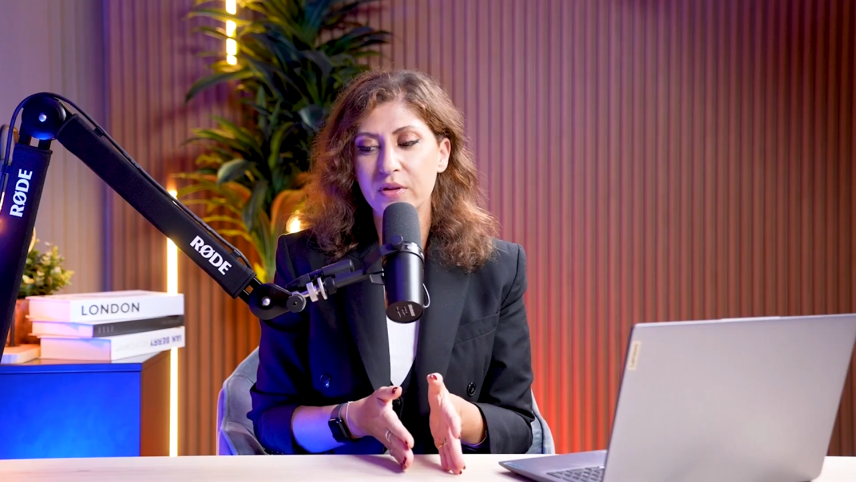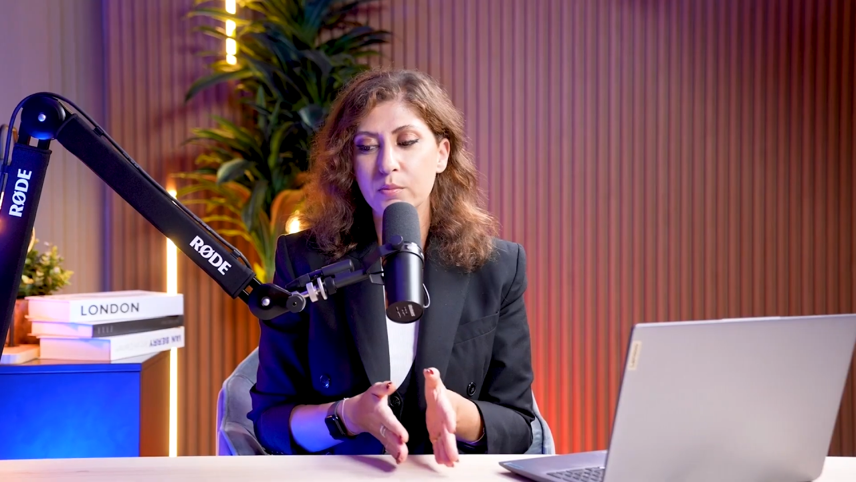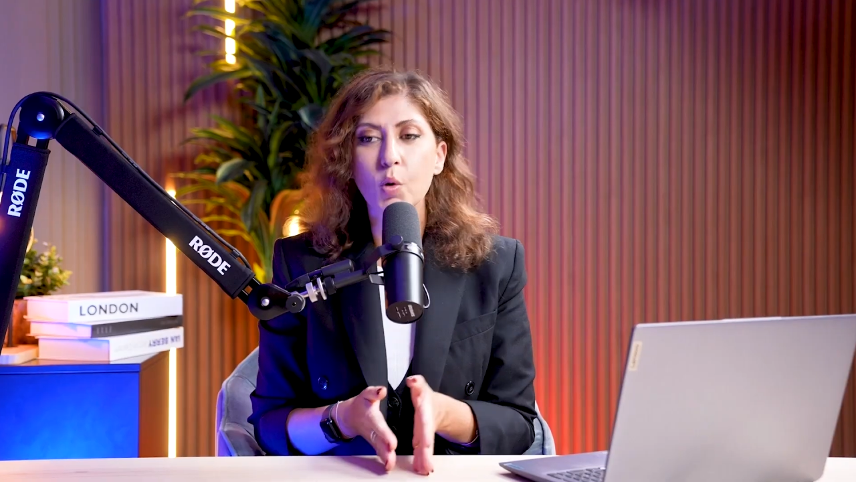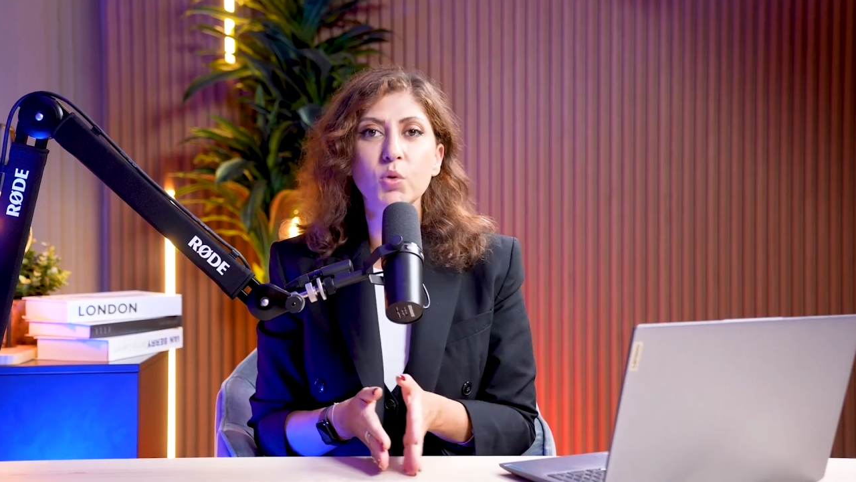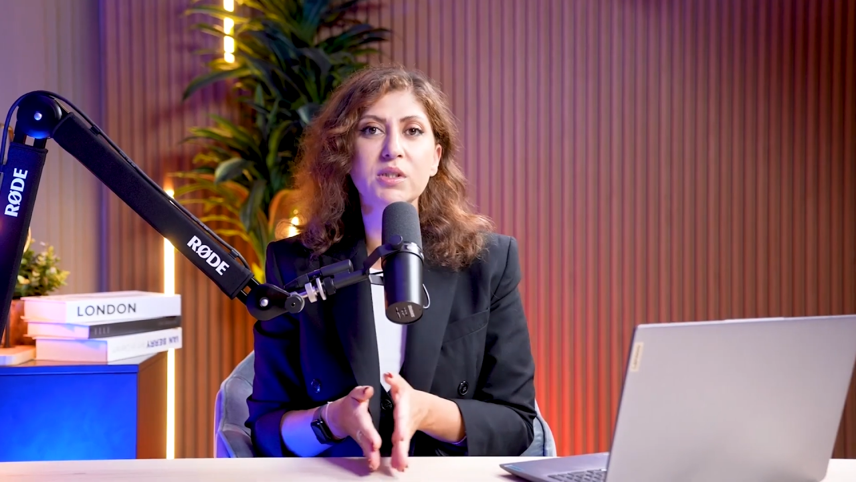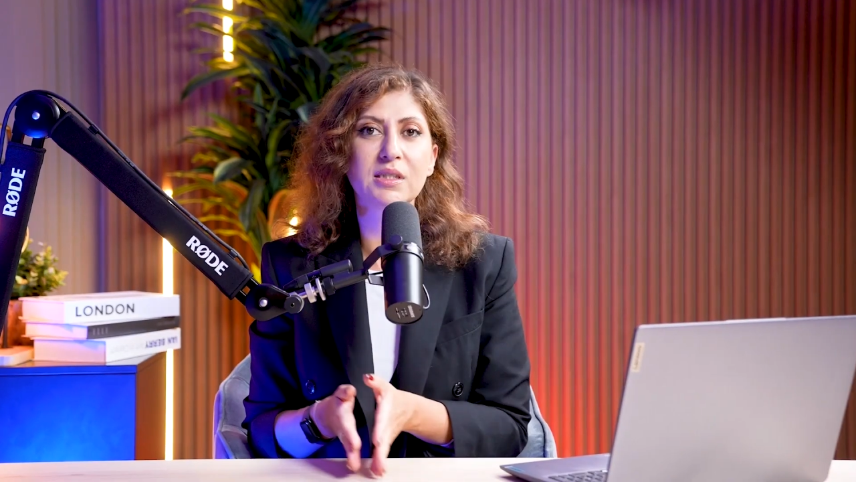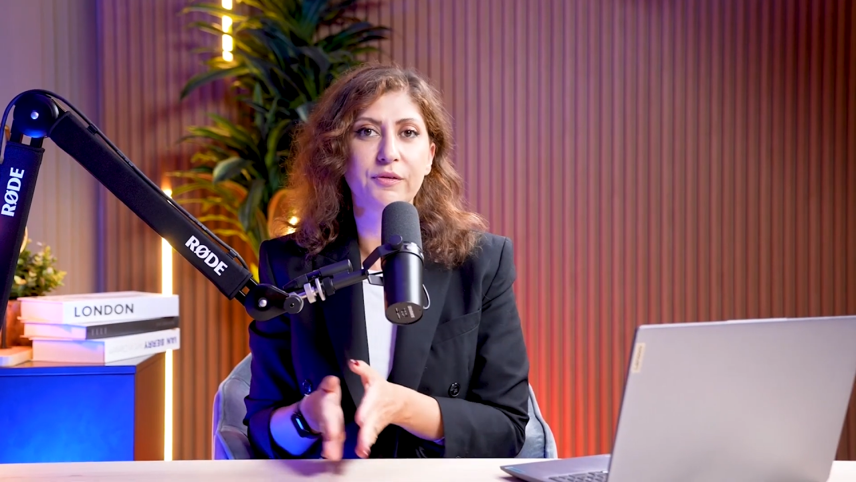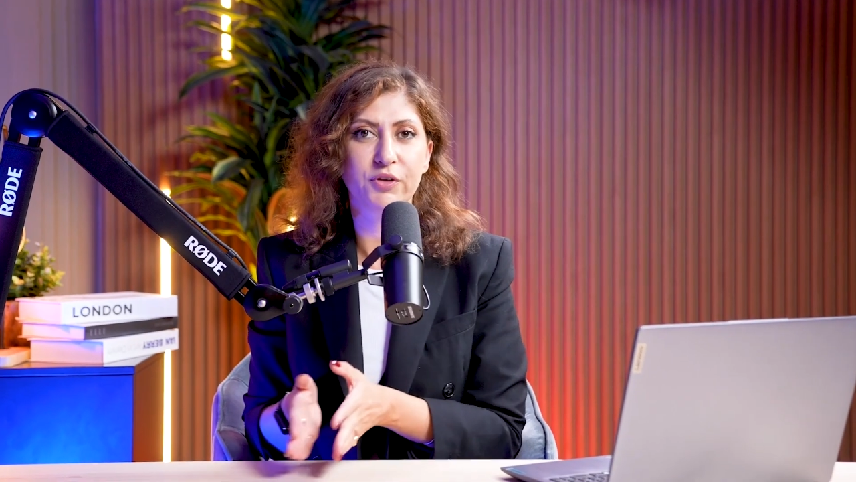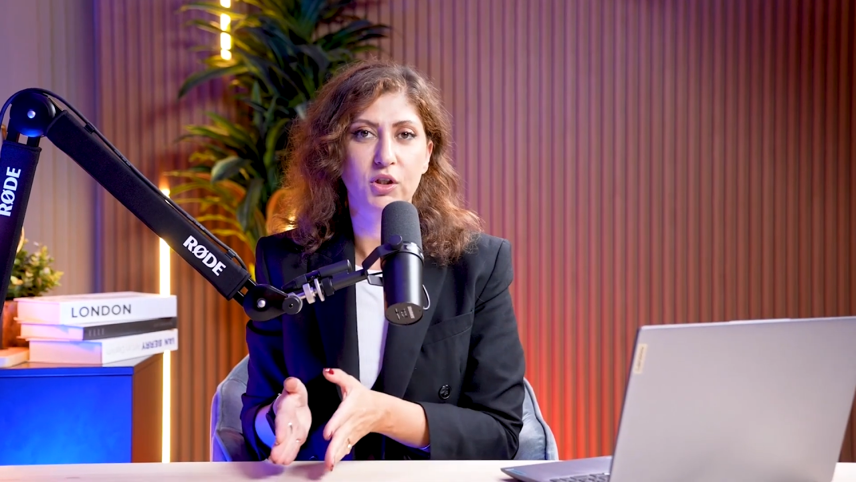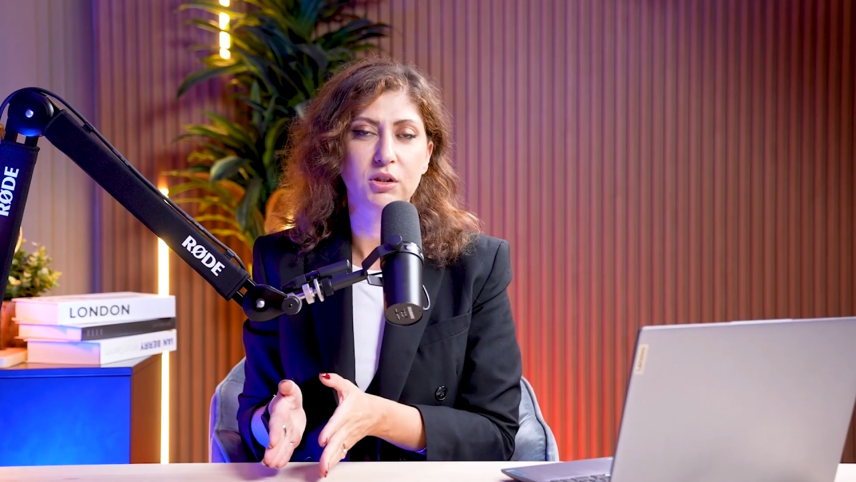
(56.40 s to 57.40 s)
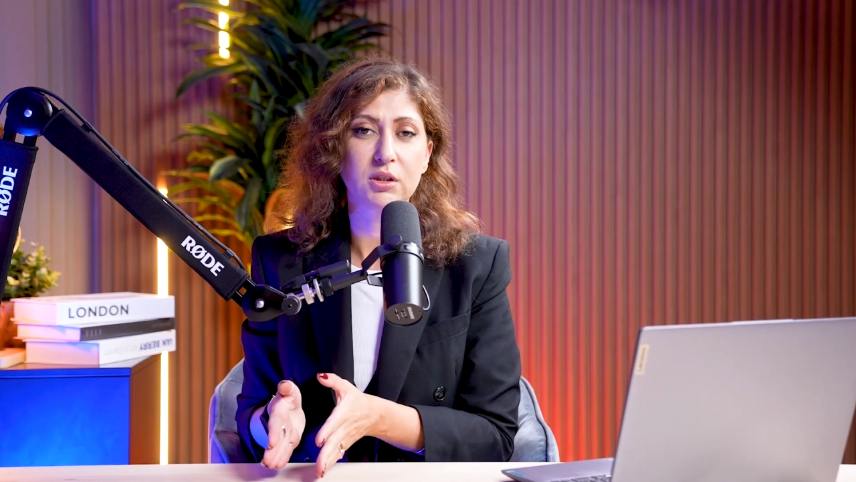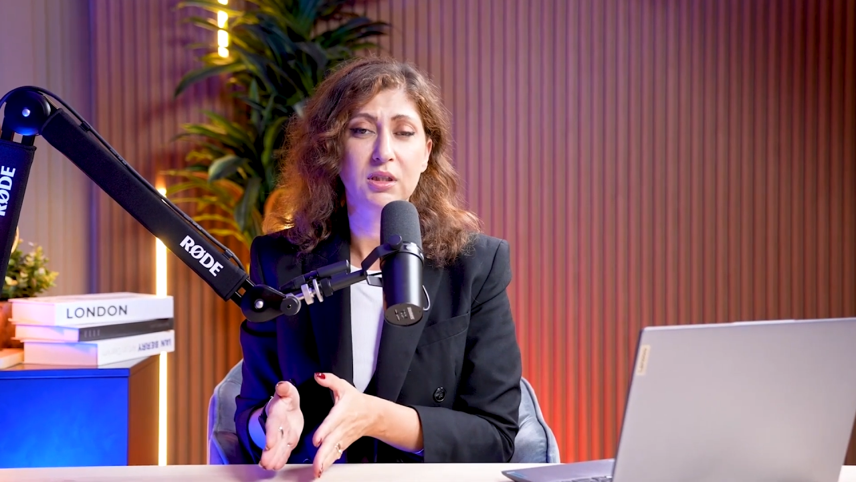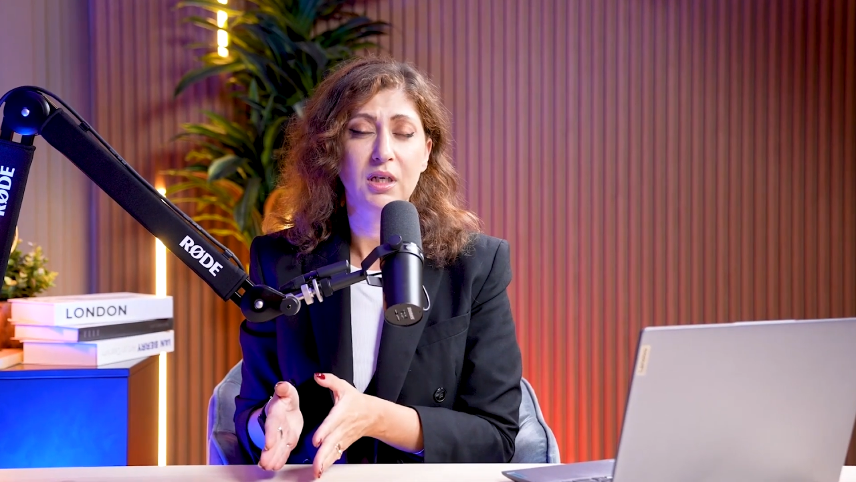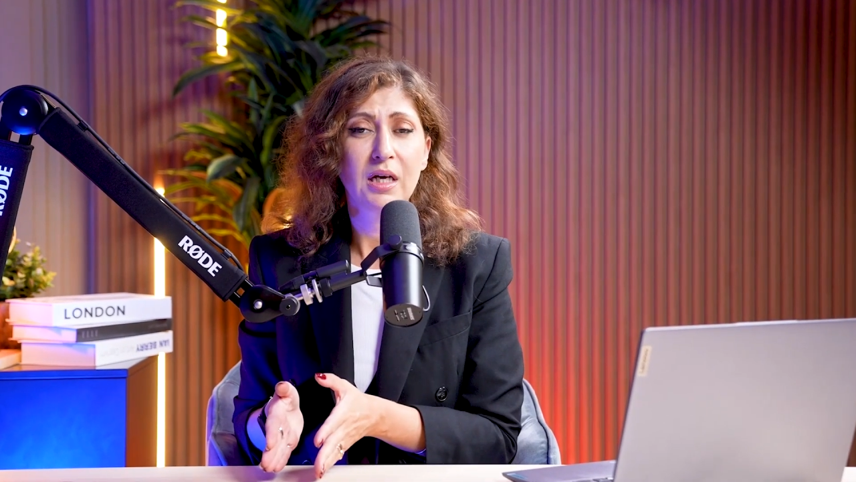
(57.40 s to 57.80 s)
the most difficult